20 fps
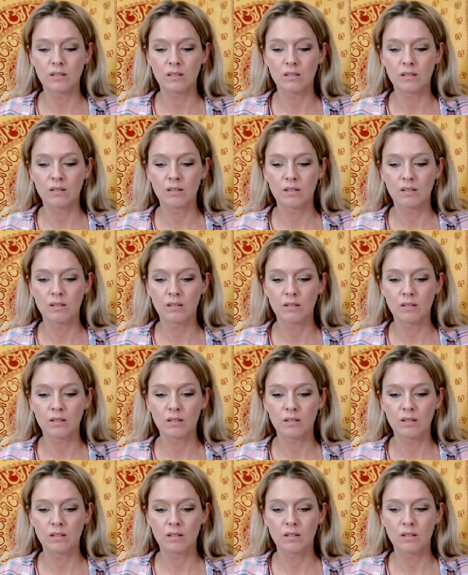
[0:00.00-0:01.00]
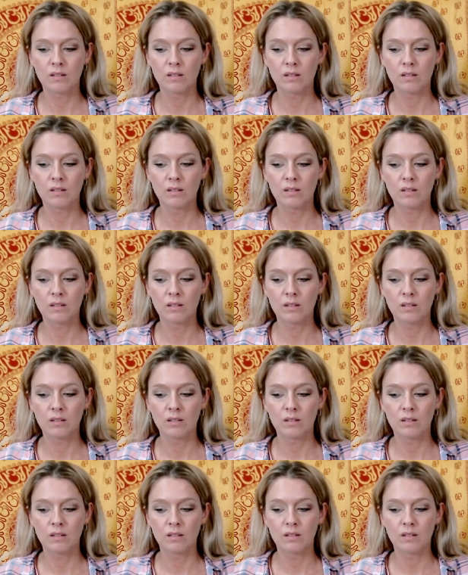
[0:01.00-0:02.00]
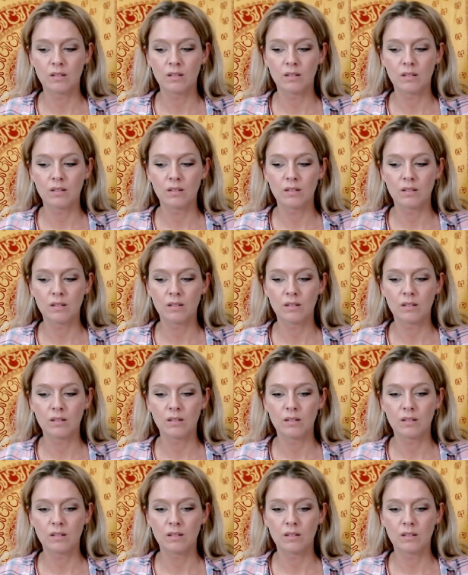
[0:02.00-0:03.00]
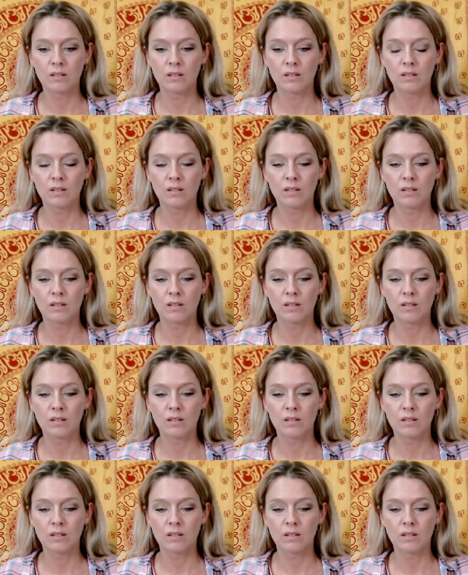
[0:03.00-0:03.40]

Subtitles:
Nobody speaks.